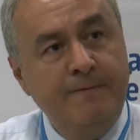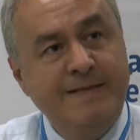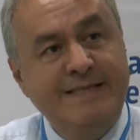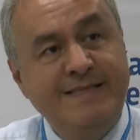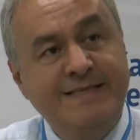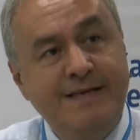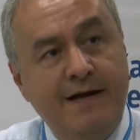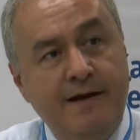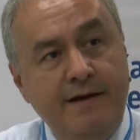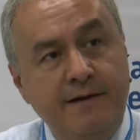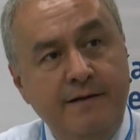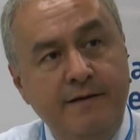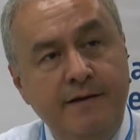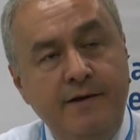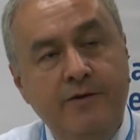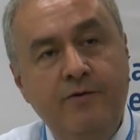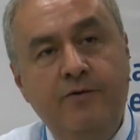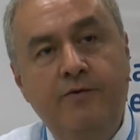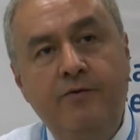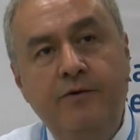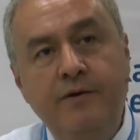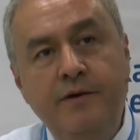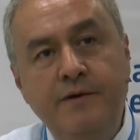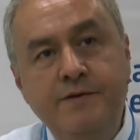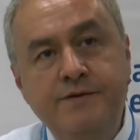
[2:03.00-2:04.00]
SAGD,
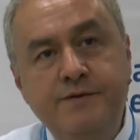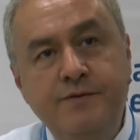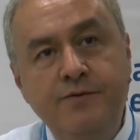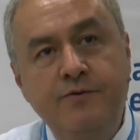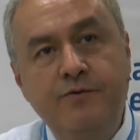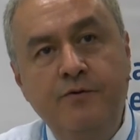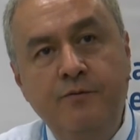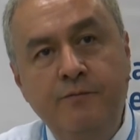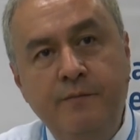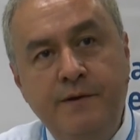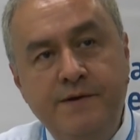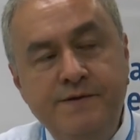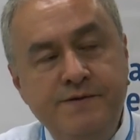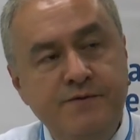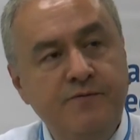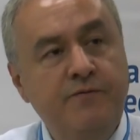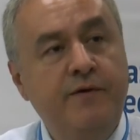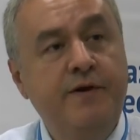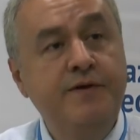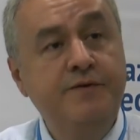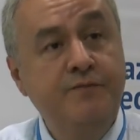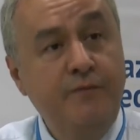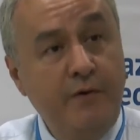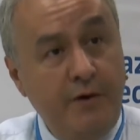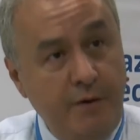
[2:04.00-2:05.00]
or in-situ combustion
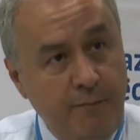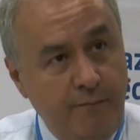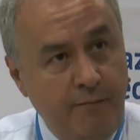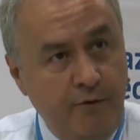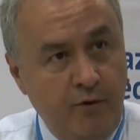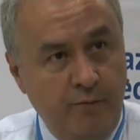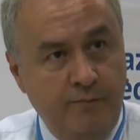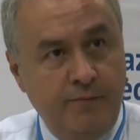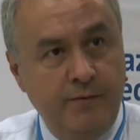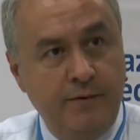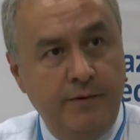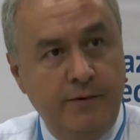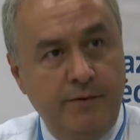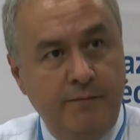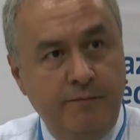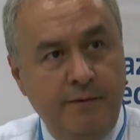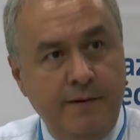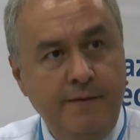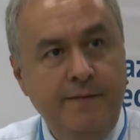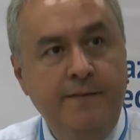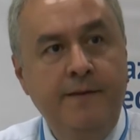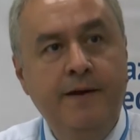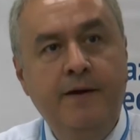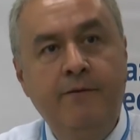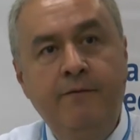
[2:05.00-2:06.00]
was very popular.
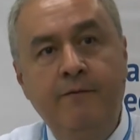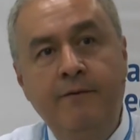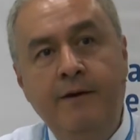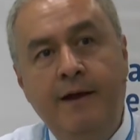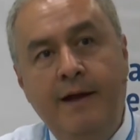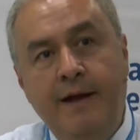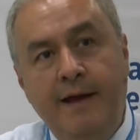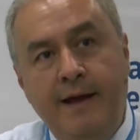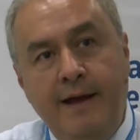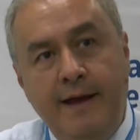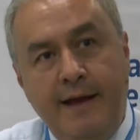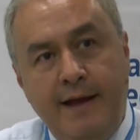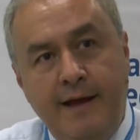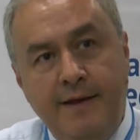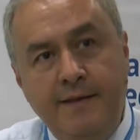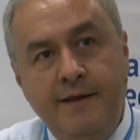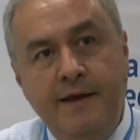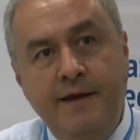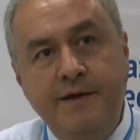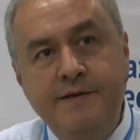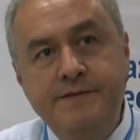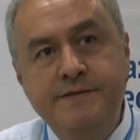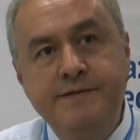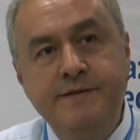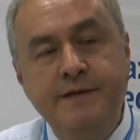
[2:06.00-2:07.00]
But
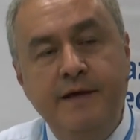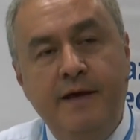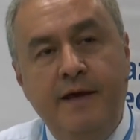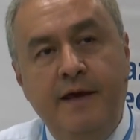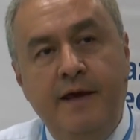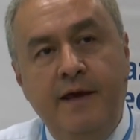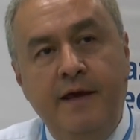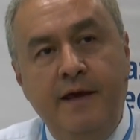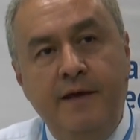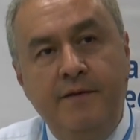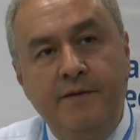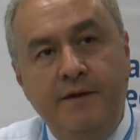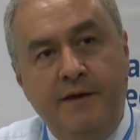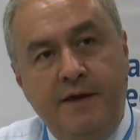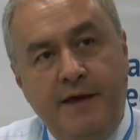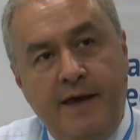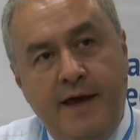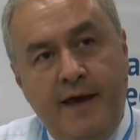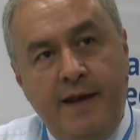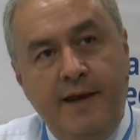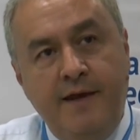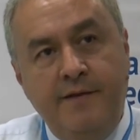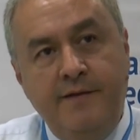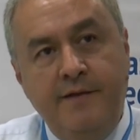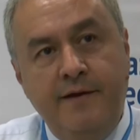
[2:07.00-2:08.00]
nowadays, in the
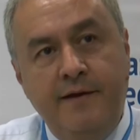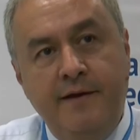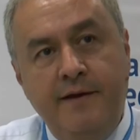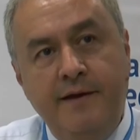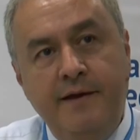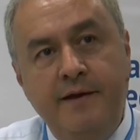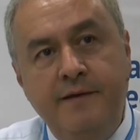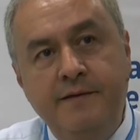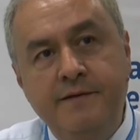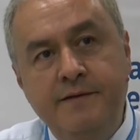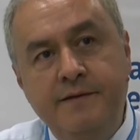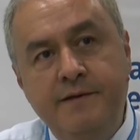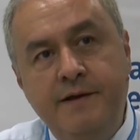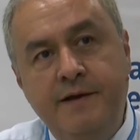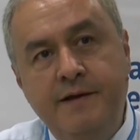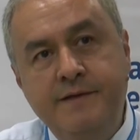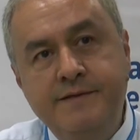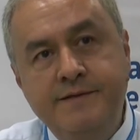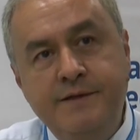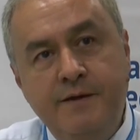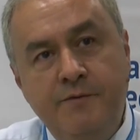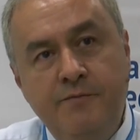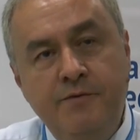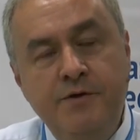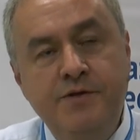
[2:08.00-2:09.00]
Canada, in
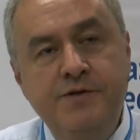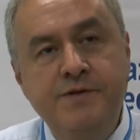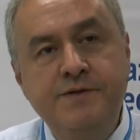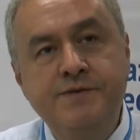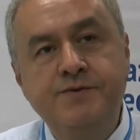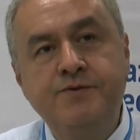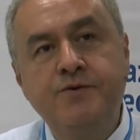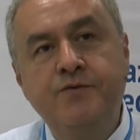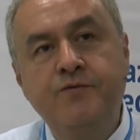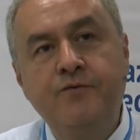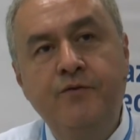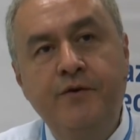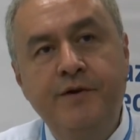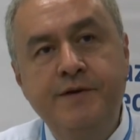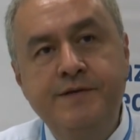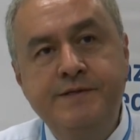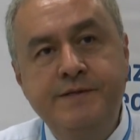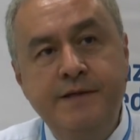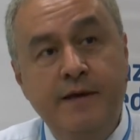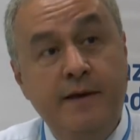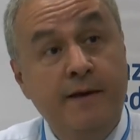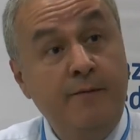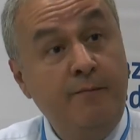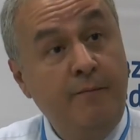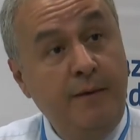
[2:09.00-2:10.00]
some regions of
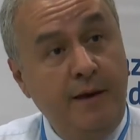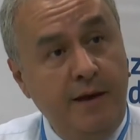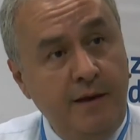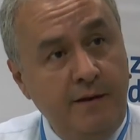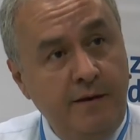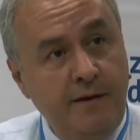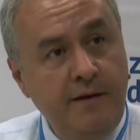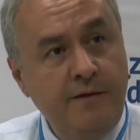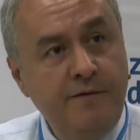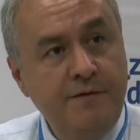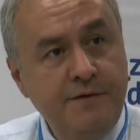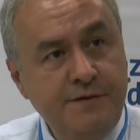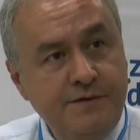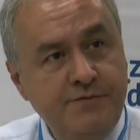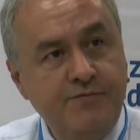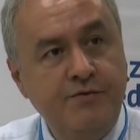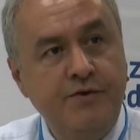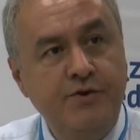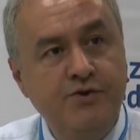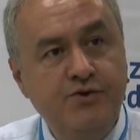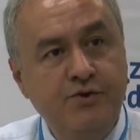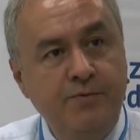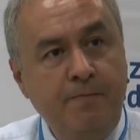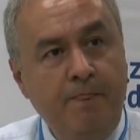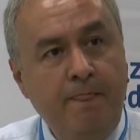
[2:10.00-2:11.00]
USA, and mainly in this
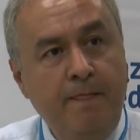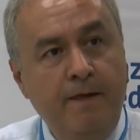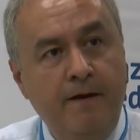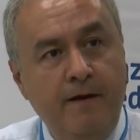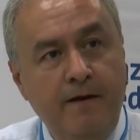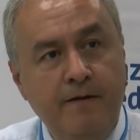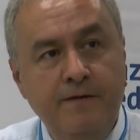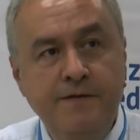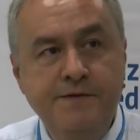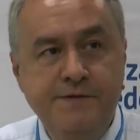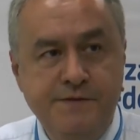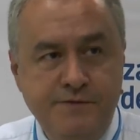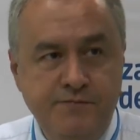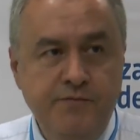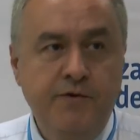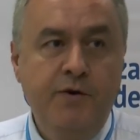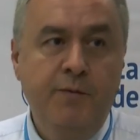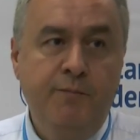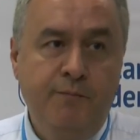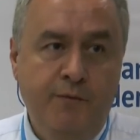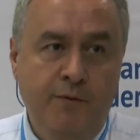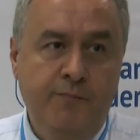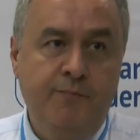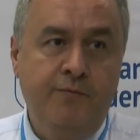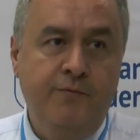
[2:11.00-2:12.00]
region, this is
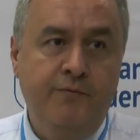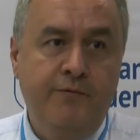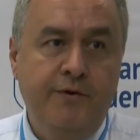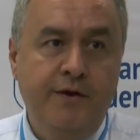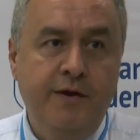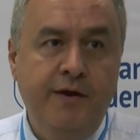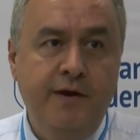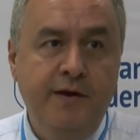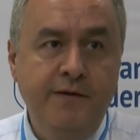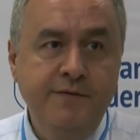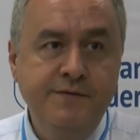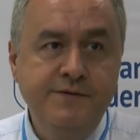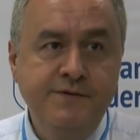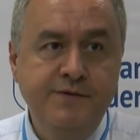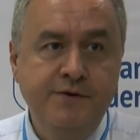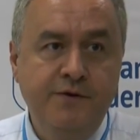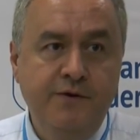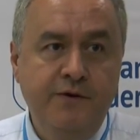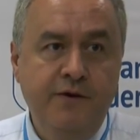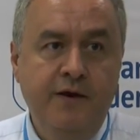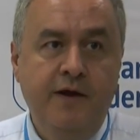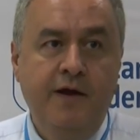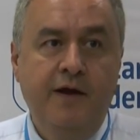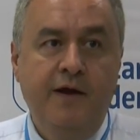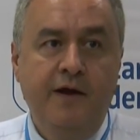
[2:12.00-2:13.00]
very popular again.
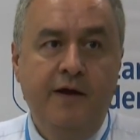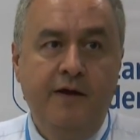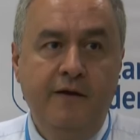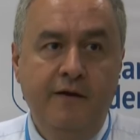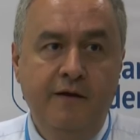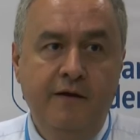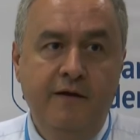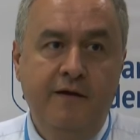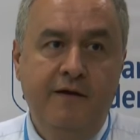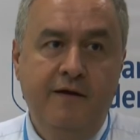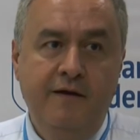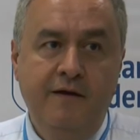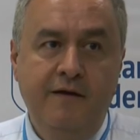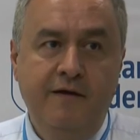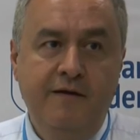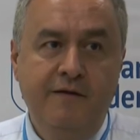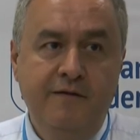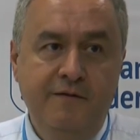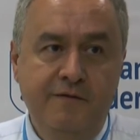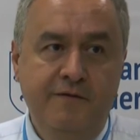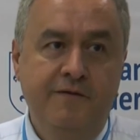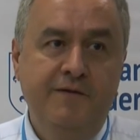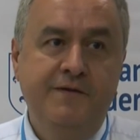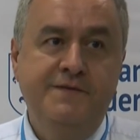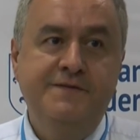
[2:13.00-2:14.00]
So
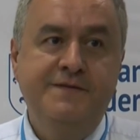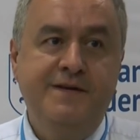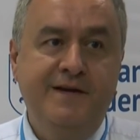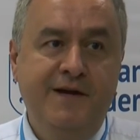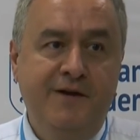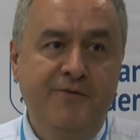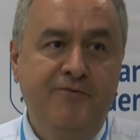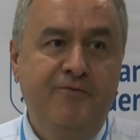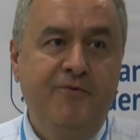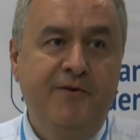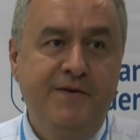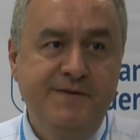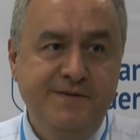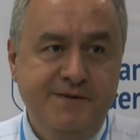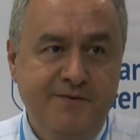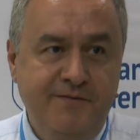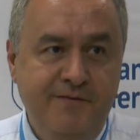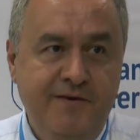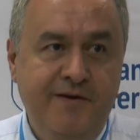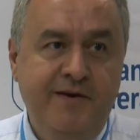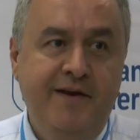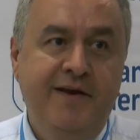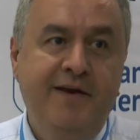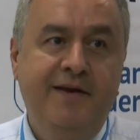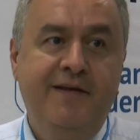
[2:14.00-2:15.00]
this country has a
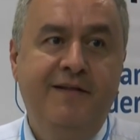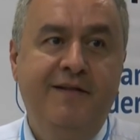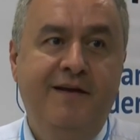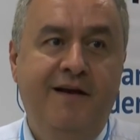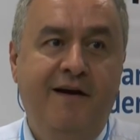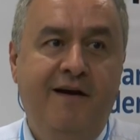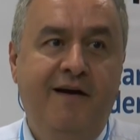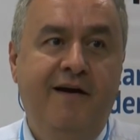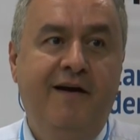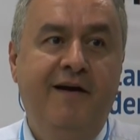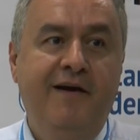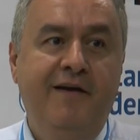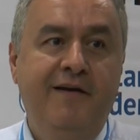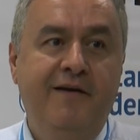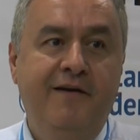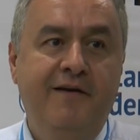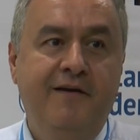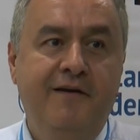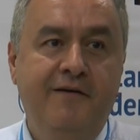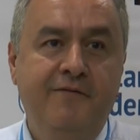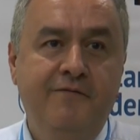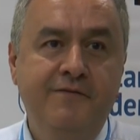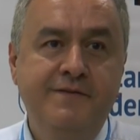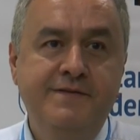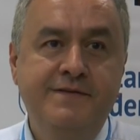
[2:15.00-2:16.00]
very high
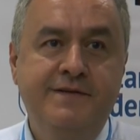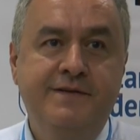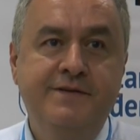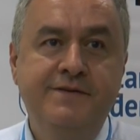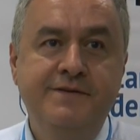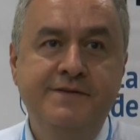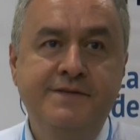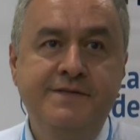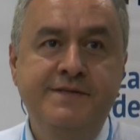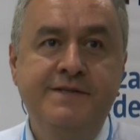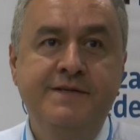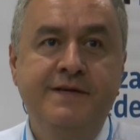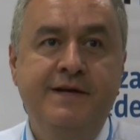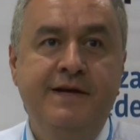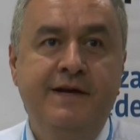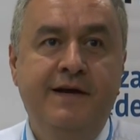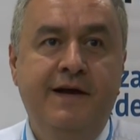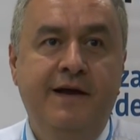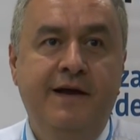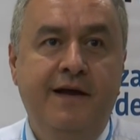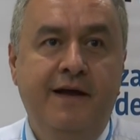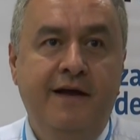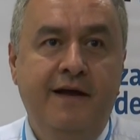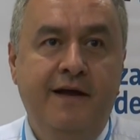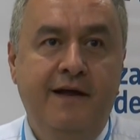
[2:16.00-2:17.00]
viscous,
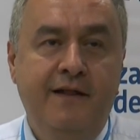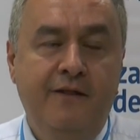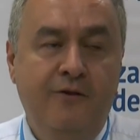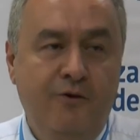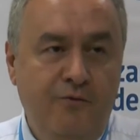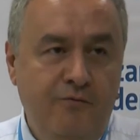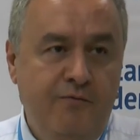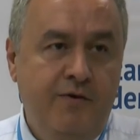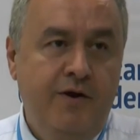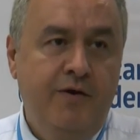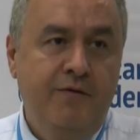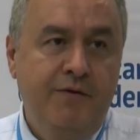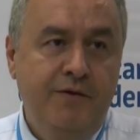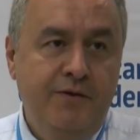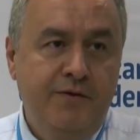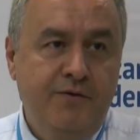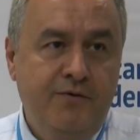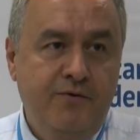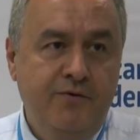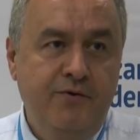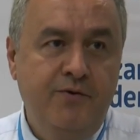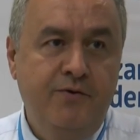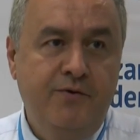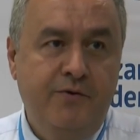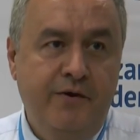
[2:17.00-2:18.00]
low gravity
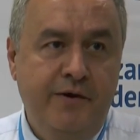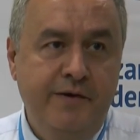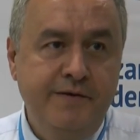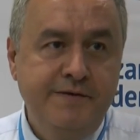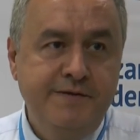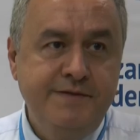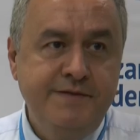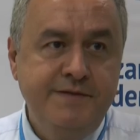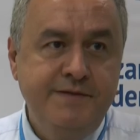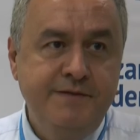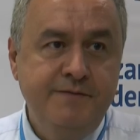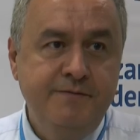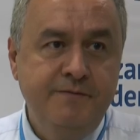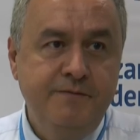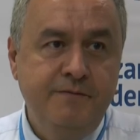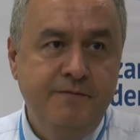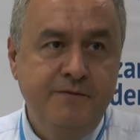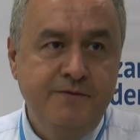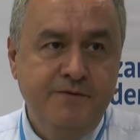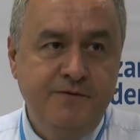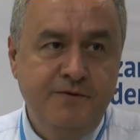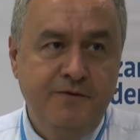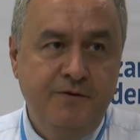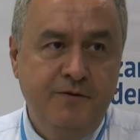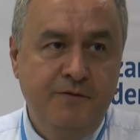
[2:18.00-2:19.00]
crude oils.
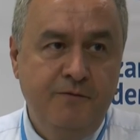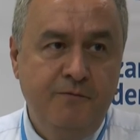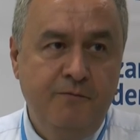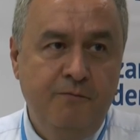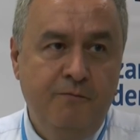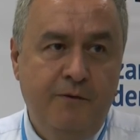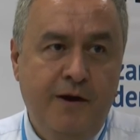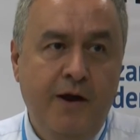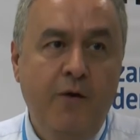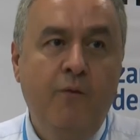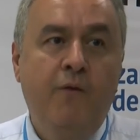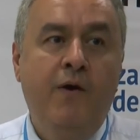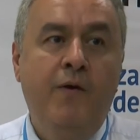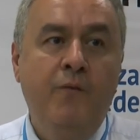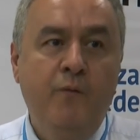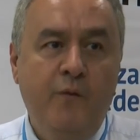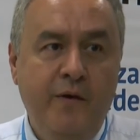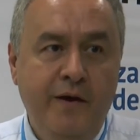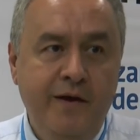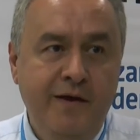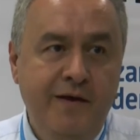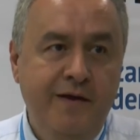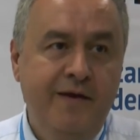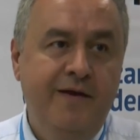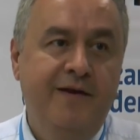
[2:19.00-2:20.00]
So by one
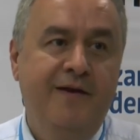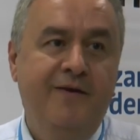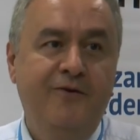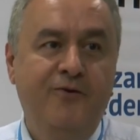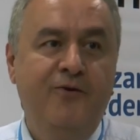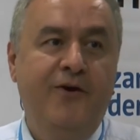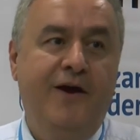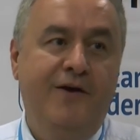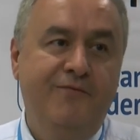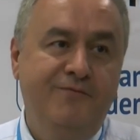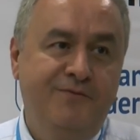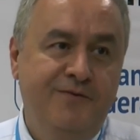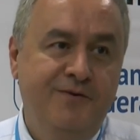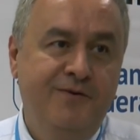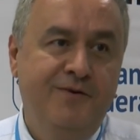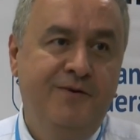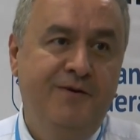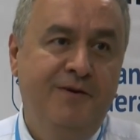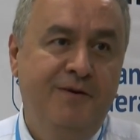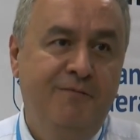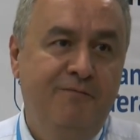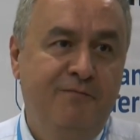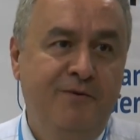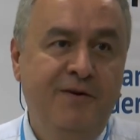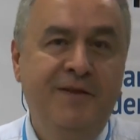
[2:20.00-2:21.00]
way, you have to
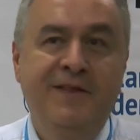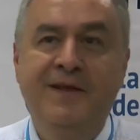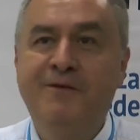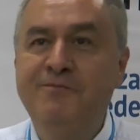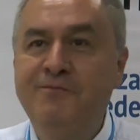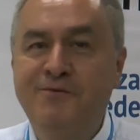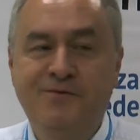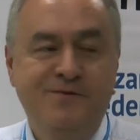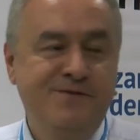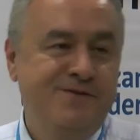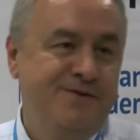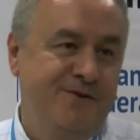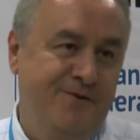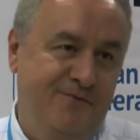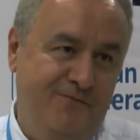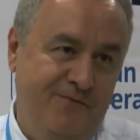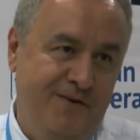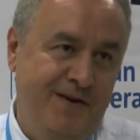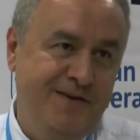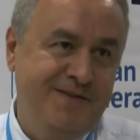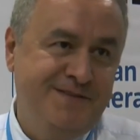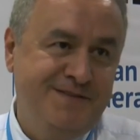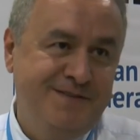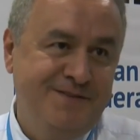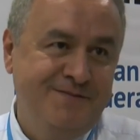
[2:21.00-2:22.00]
bring them to the
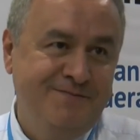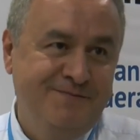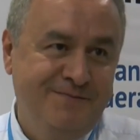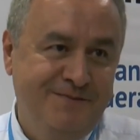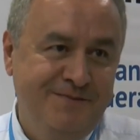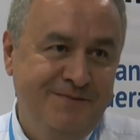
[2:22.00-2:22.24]
surface.